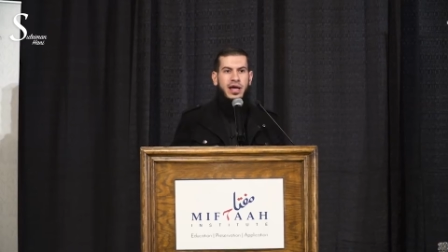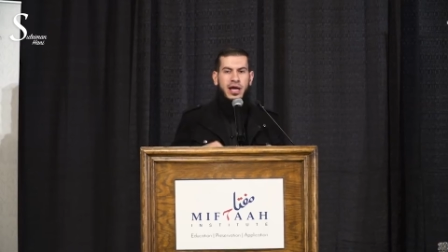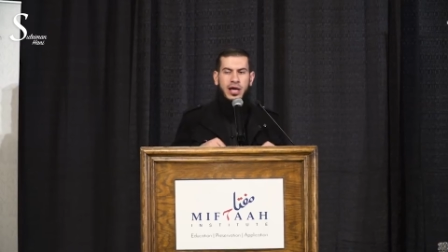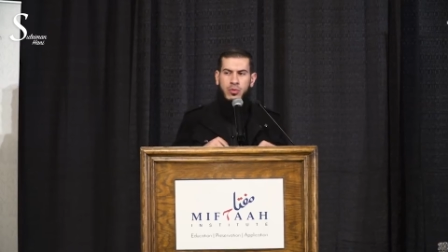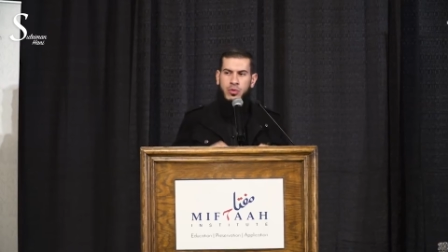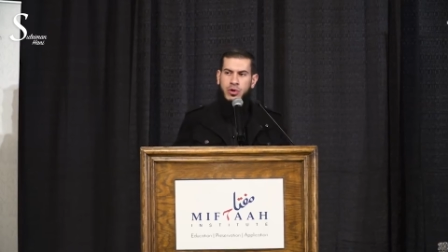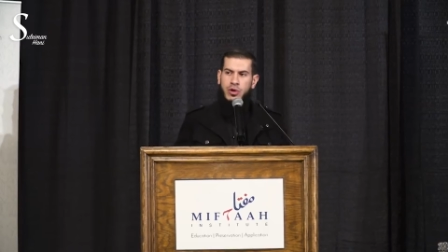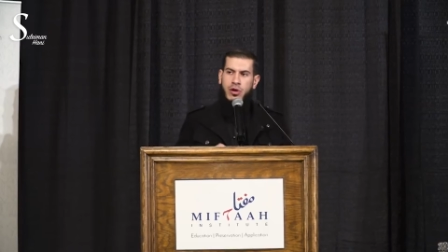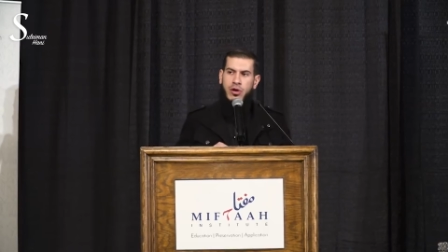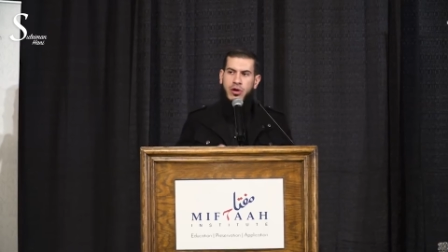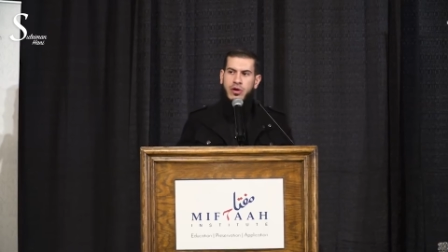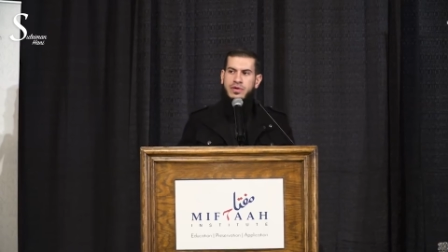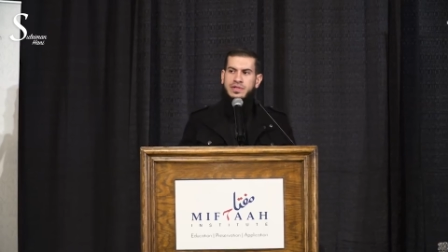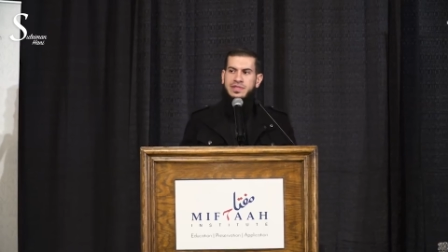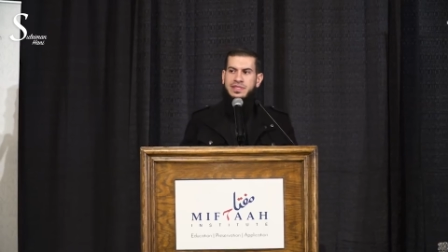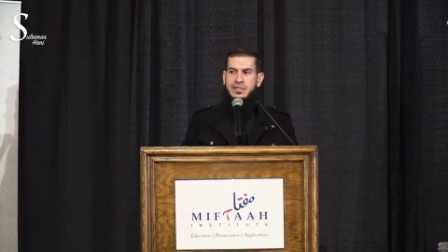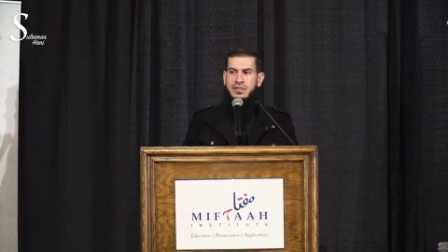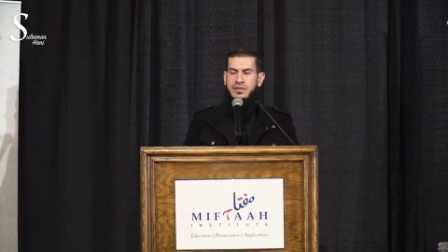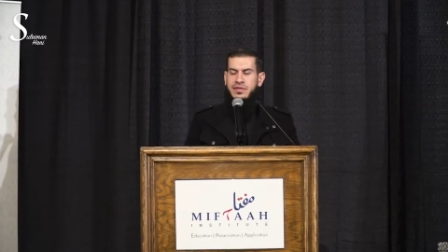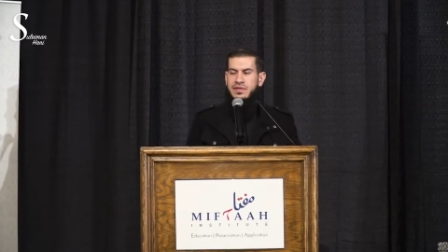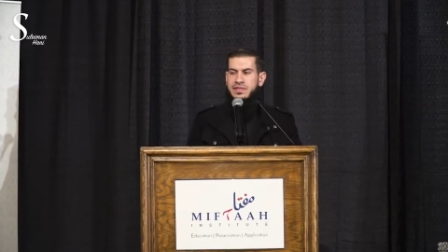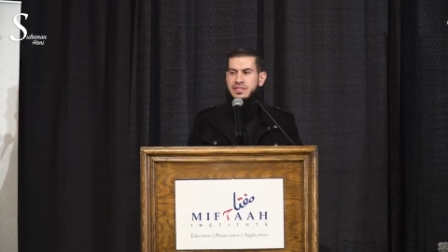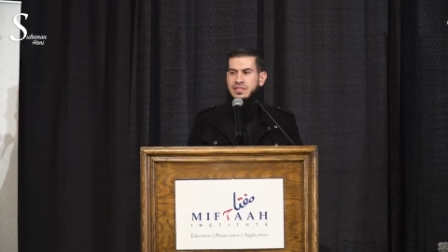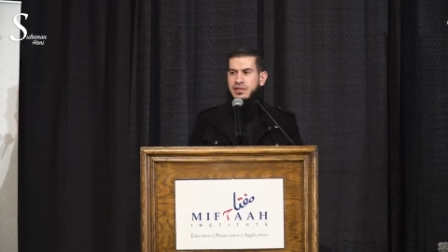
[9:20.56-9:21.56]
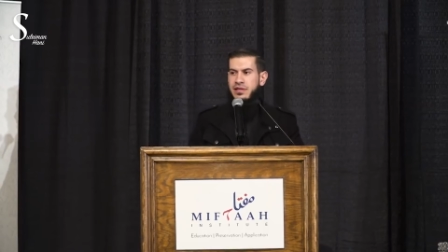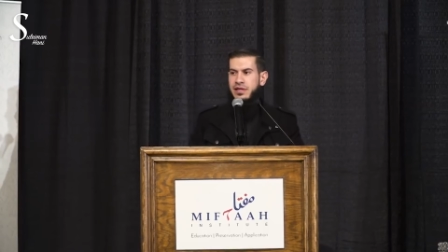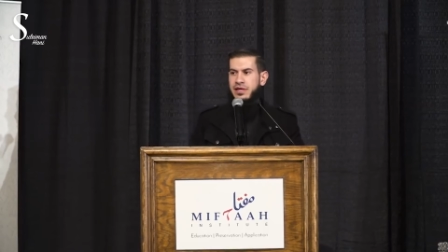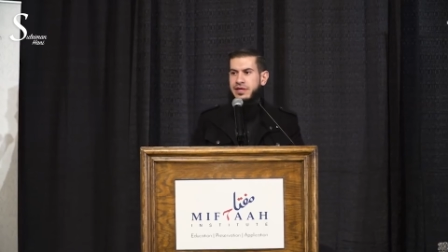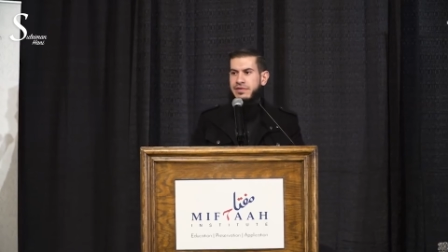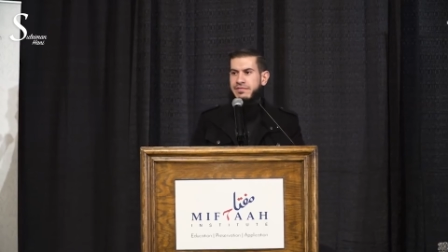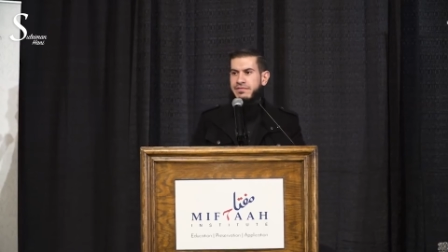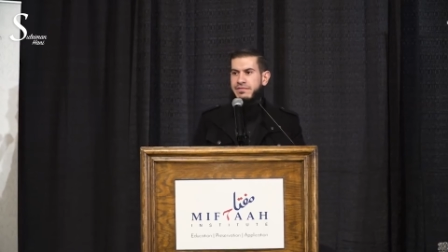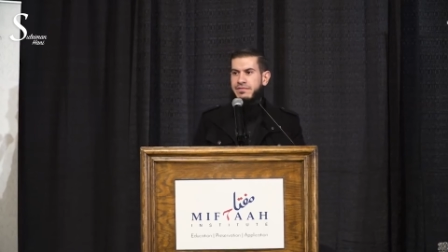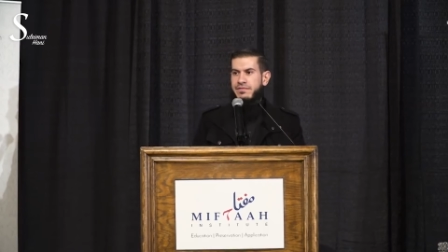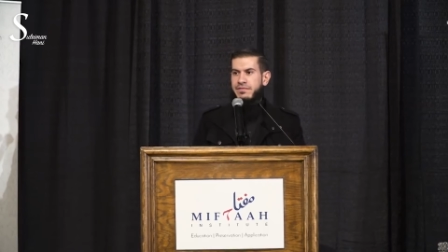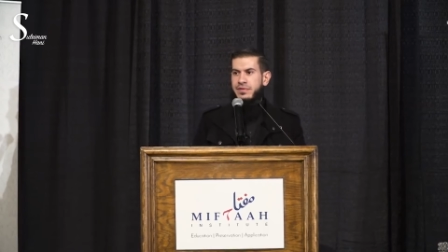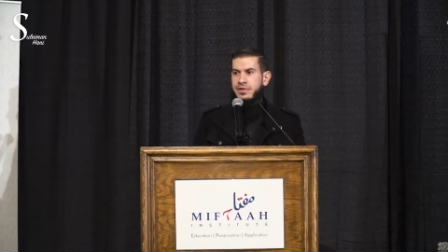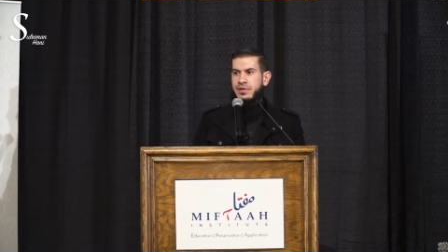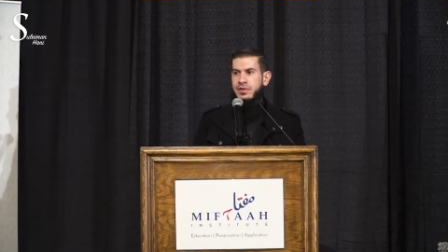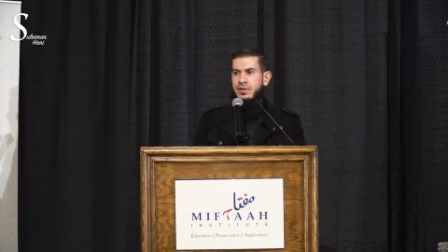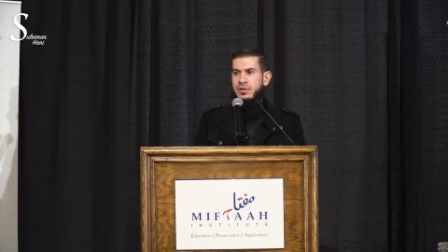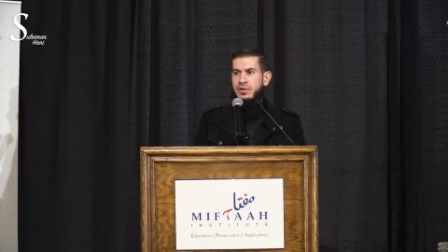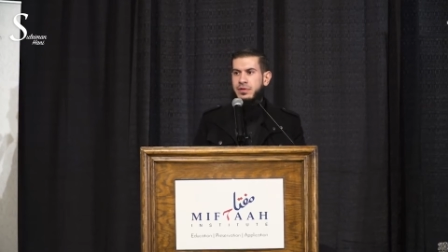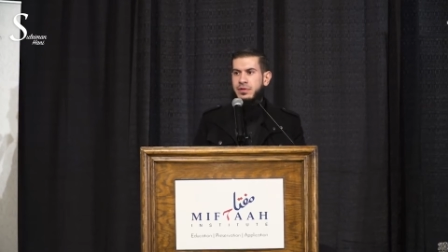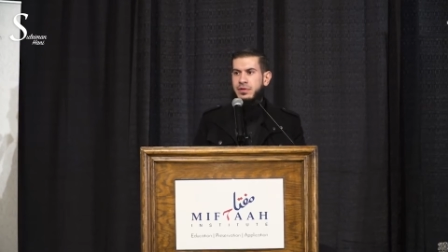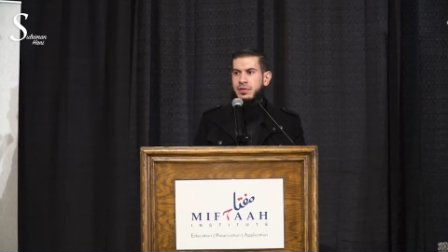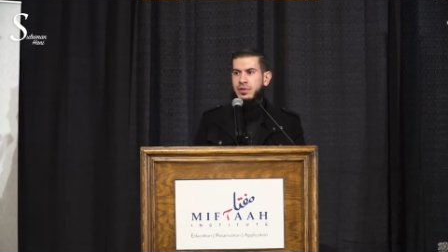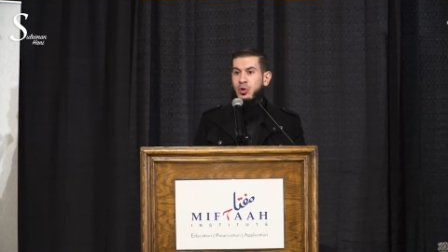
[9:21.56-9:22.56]
our hearts in this life,
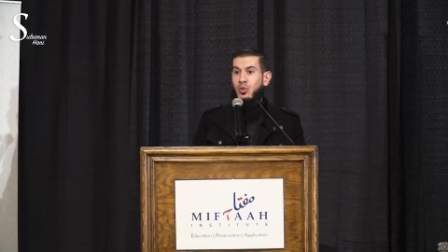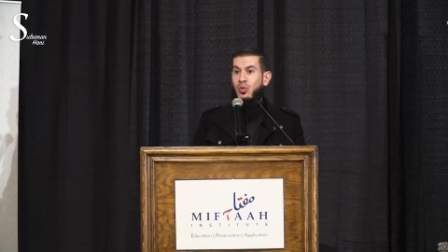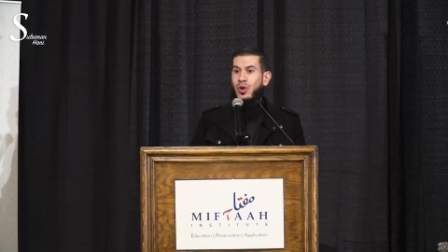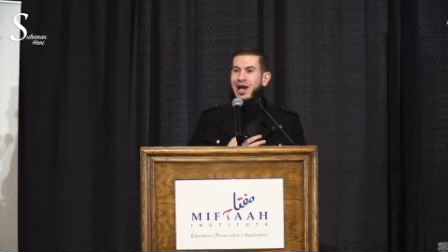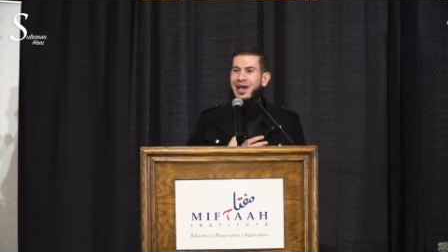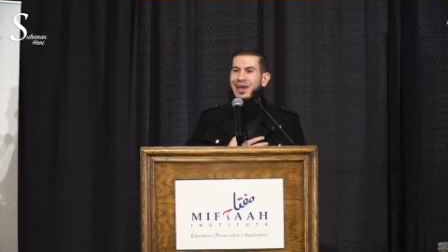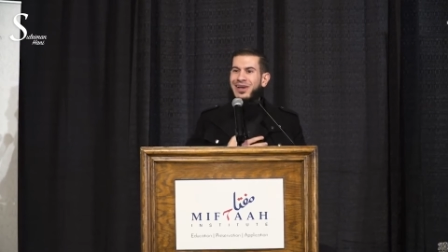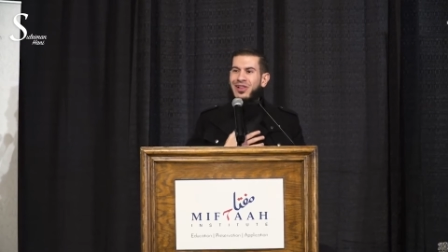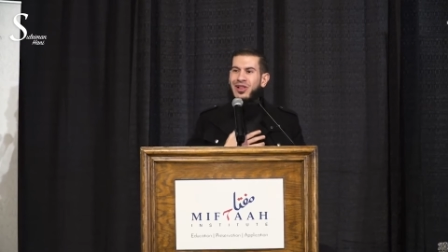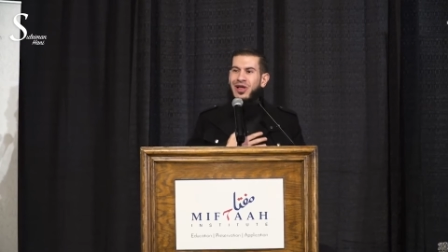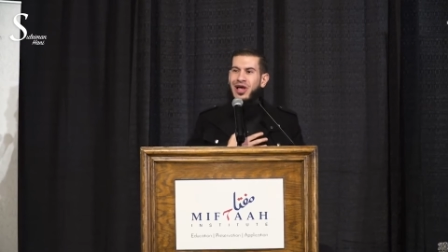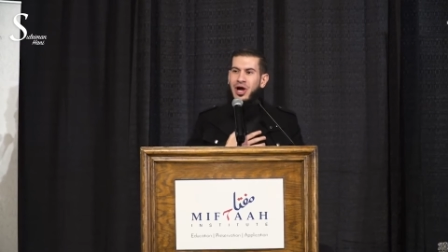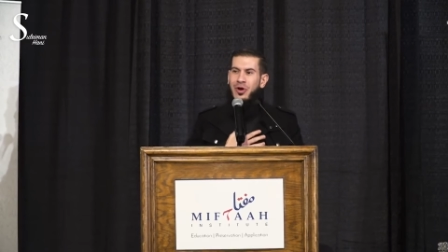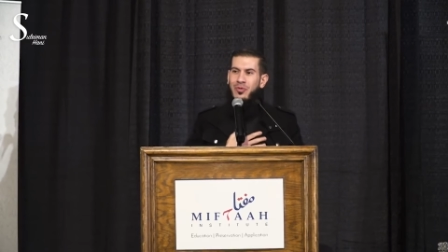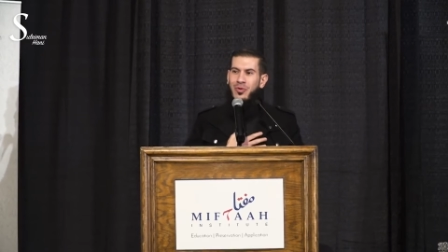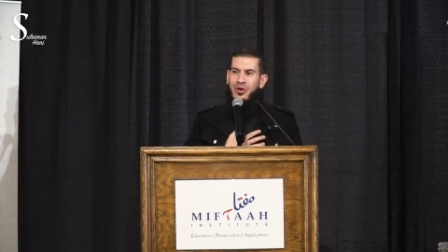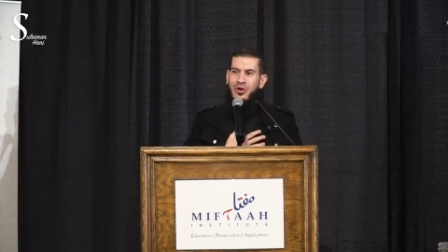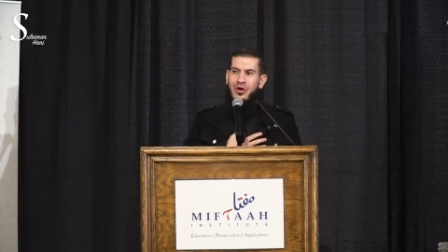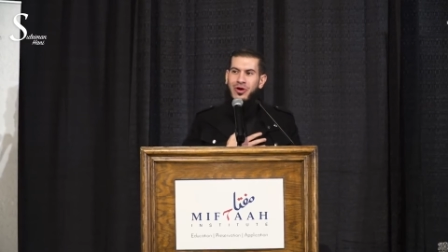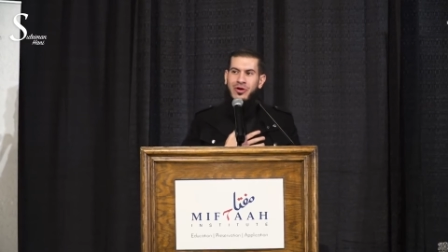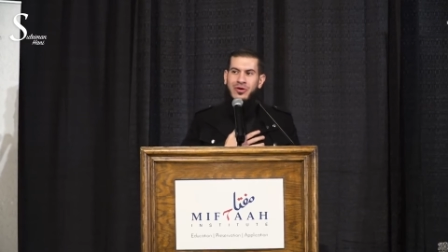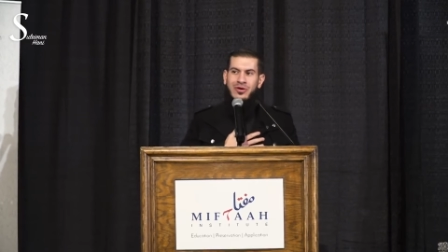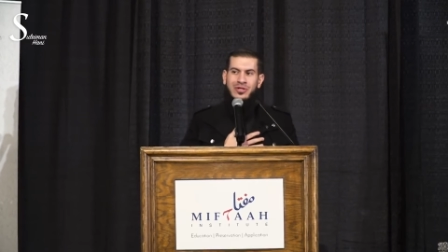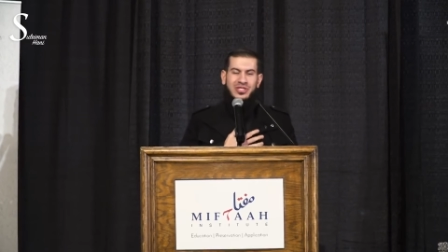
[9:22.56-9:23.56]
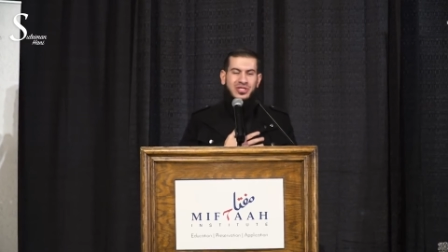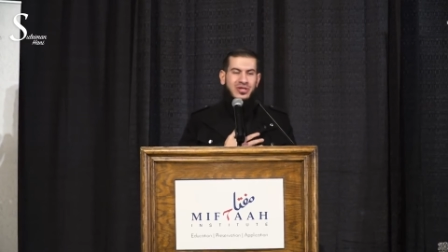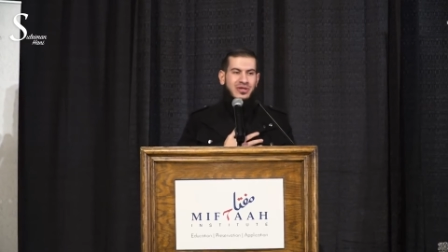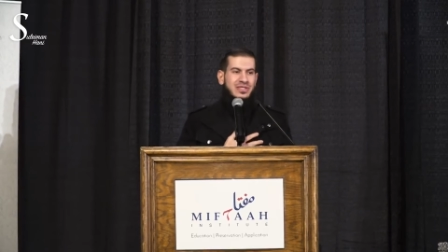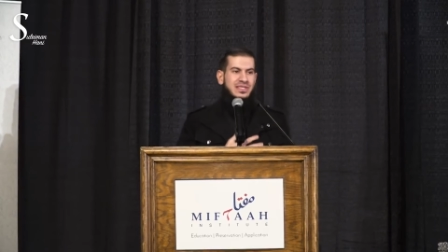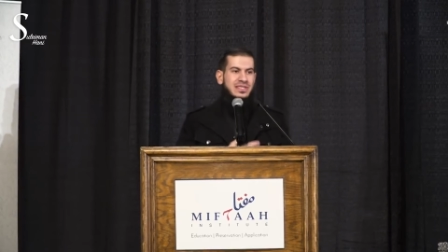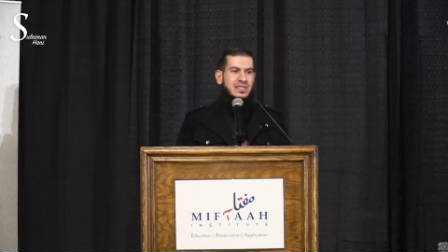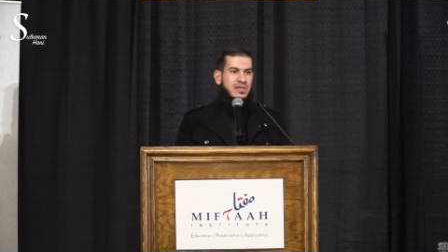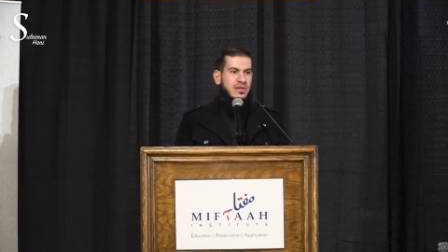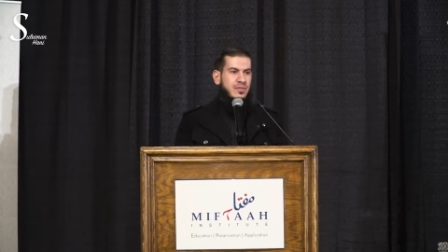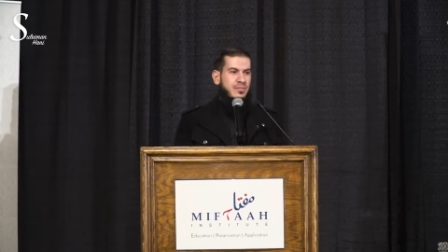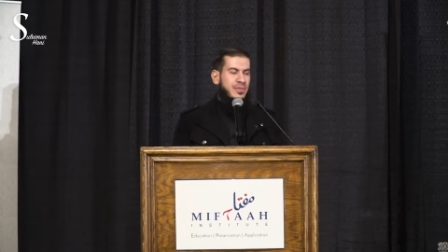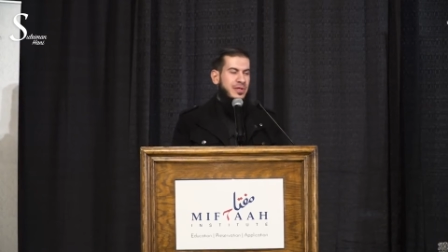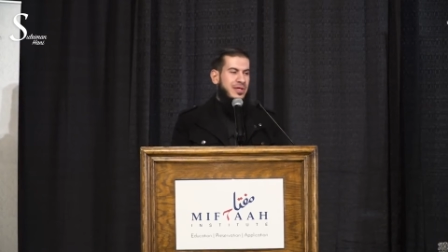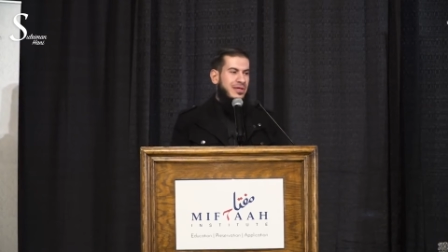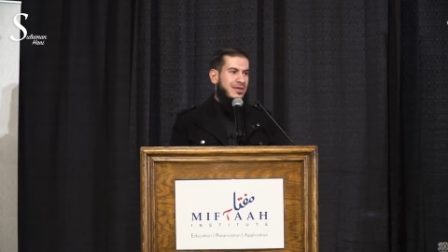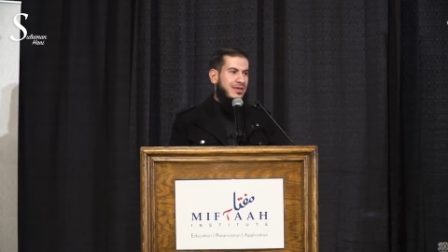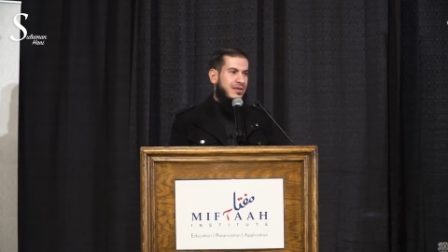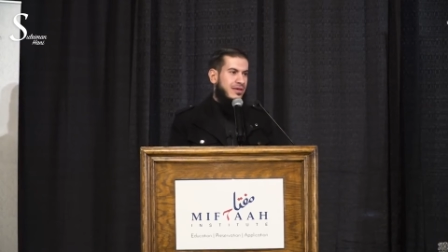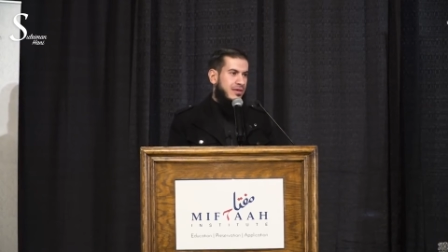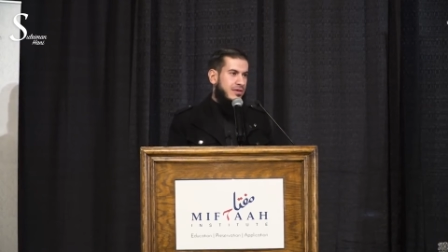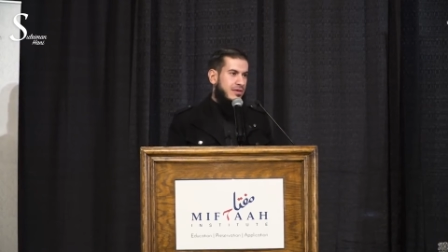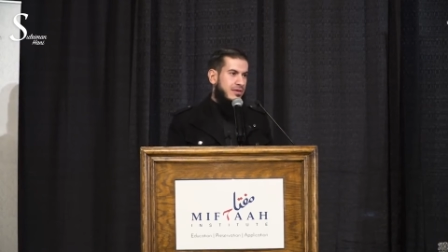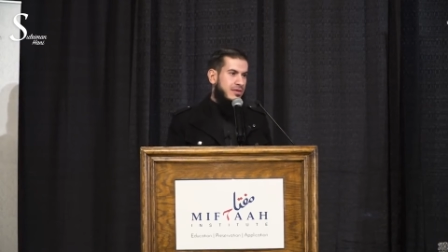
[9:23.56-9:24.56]
while our hearts are still
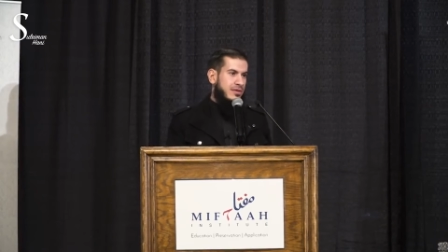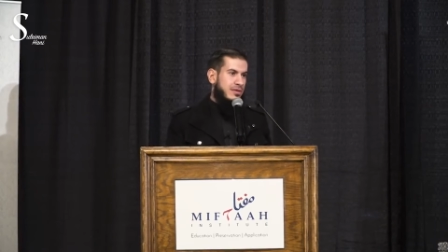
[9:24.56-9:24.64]
beating,